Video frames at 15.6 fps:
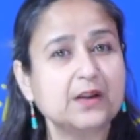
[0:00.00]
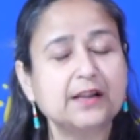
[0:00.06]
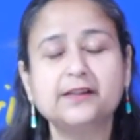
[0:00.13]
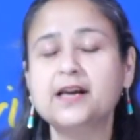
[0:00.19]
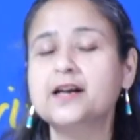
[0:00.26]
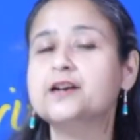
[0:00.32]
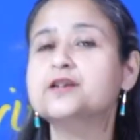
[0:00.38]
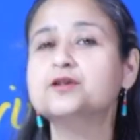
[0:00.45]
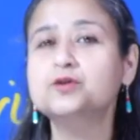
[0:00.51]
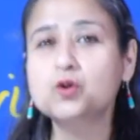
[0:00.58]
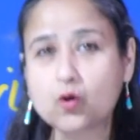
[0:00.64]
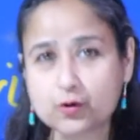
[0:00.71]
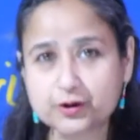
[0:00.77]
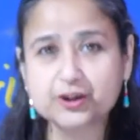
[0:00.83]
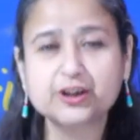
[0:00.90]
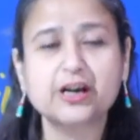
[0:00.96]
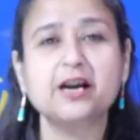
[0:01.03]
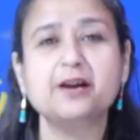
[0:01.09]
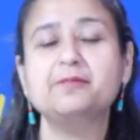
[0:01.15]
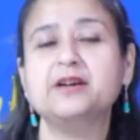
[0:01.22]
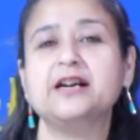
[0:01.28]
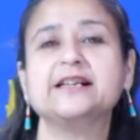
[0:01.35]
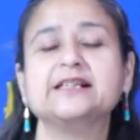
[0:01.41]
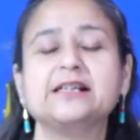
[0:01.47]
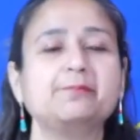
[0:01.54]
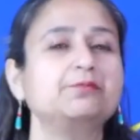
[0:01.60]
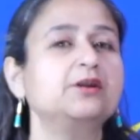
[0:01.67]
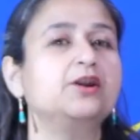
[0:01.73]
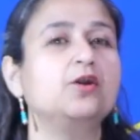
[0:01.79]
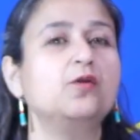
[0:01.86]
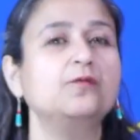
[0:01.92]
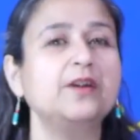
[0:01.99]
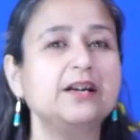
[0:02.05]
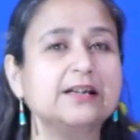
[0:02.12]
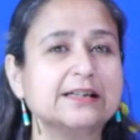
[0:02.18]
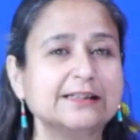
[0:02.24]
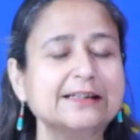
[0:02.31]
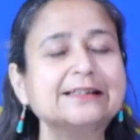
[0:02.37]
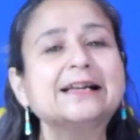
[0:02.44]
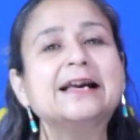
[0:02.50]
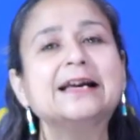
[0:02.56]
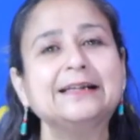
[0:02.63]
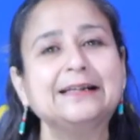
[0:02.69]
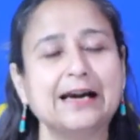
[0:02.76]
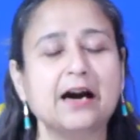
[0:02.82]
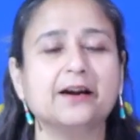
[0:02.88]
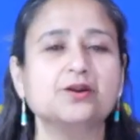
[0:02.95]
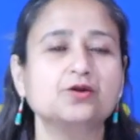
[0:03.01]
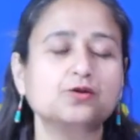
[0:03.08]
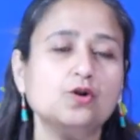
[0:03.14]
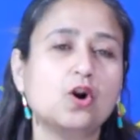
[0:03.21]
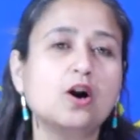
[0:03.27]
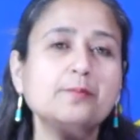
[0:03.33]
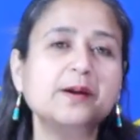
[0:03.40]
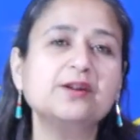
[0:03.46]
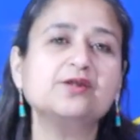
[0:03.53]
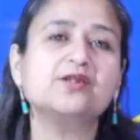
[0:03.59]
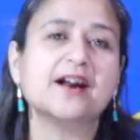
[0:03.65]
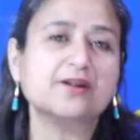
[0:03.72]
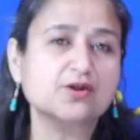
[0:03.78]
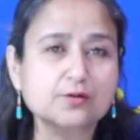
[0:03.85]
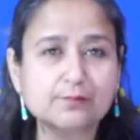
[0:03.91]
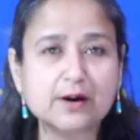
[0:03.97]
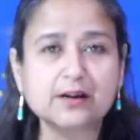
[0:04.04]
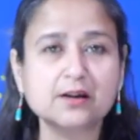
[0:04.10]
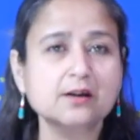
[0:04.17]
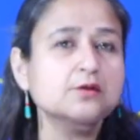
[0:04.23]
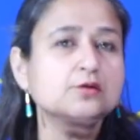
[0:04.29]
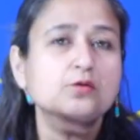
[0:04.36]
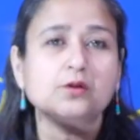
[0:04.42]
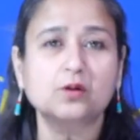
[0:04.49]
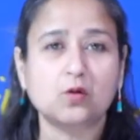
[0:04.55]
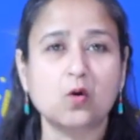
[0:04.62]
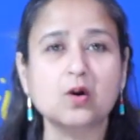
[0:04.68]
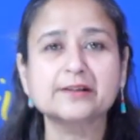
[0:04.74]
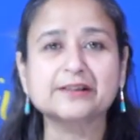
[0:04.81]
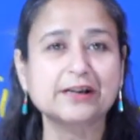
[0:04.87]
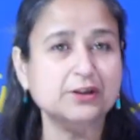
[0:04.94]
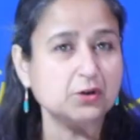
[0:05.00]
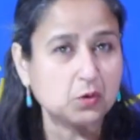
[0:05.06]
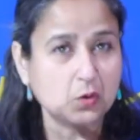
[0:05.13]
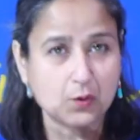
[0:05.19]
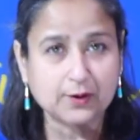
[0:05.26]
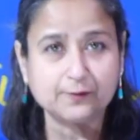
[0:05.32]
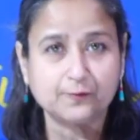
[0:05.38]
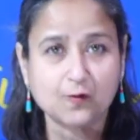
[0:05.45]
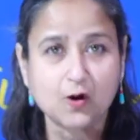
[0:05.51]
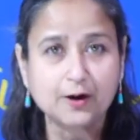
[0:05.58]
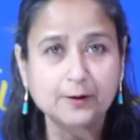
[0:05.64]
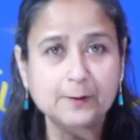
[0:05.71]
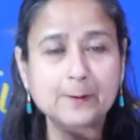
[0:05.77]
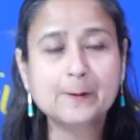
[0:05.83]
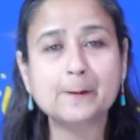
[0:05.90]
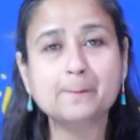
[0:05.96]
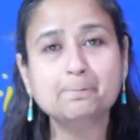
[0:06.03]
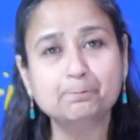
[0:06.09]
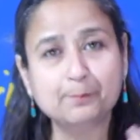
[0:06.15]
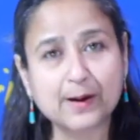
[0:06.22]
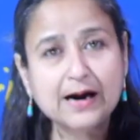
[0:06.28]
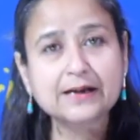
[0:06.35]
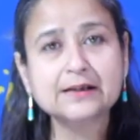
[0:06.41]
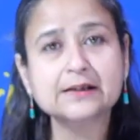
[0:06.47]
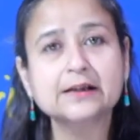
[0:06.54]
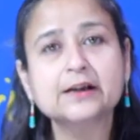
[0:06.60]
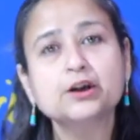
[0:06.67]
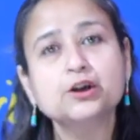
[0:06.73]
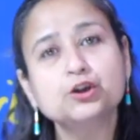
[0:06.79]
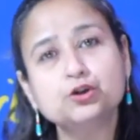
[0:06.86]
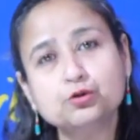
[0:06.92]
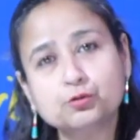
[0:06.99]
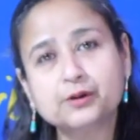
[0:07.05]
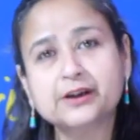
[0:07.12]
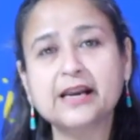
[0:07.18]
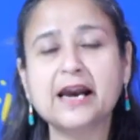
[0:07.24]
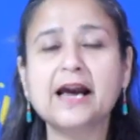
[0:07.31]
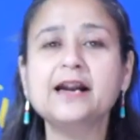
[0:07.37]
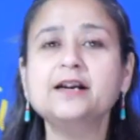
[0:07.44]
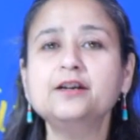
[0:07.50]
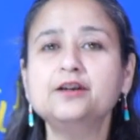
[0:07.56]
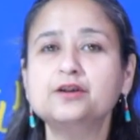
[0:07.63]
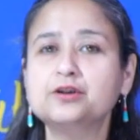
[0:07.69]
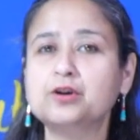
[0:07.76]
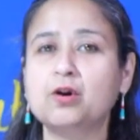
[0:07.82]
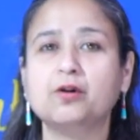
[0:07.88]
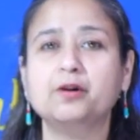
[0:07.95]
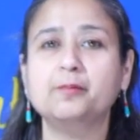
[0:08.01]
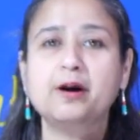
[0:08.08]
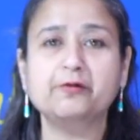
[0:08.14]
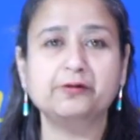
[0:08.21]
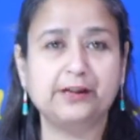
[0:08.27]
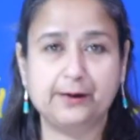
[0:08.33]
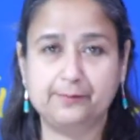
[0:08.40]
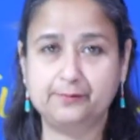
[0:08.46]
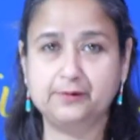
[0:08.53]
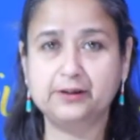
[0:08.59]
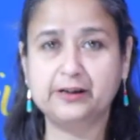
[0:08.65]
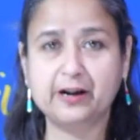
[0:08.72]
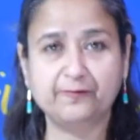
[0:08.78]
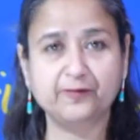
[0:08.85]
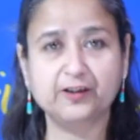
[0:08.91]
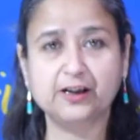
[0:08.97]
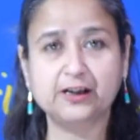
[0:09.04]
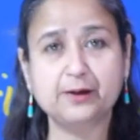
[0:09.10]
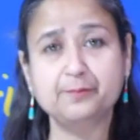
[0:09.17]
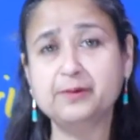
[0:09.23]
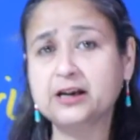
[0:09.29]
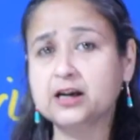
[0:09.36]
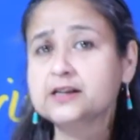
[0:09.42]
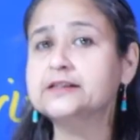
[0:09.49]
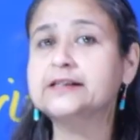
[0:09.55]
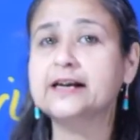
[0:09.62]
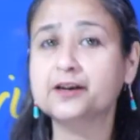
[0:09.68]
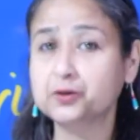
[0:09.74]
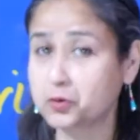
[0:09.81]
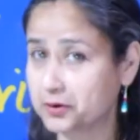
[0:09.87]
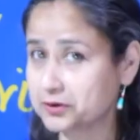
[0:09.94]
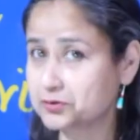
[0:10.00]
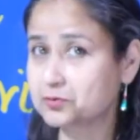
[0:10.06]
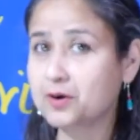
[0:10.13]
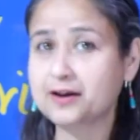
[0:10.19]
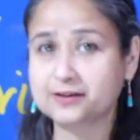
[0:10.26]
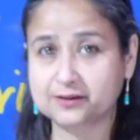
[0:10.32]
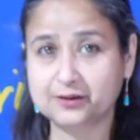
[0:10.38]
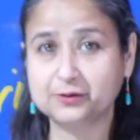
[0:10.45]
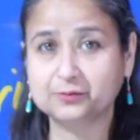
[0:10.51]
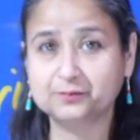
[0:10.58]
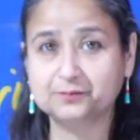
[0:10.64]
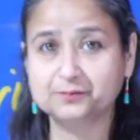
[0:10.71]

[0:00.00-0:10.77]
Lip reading: There is no shame in accepting your weaknesses. Yeah, it should not be detrimental to the cause that you're going for, but you can talk about them definitely because they are going to ask you.